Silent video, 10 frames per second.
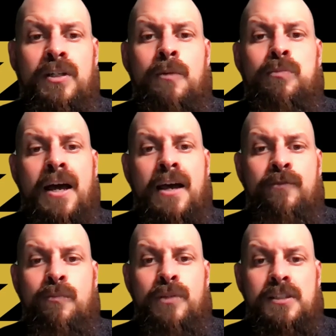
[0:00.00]
when applying
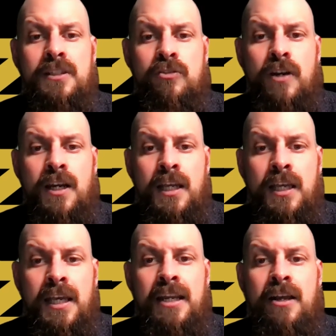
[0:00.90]
for business
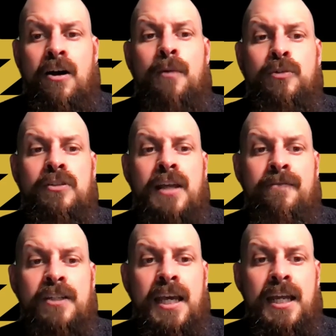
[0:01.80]
credit, and I'll help you
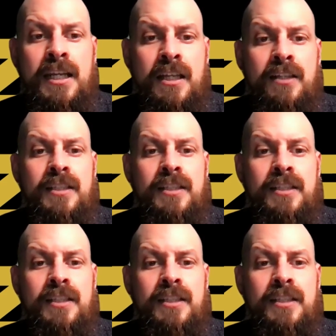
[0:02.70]
navigate it.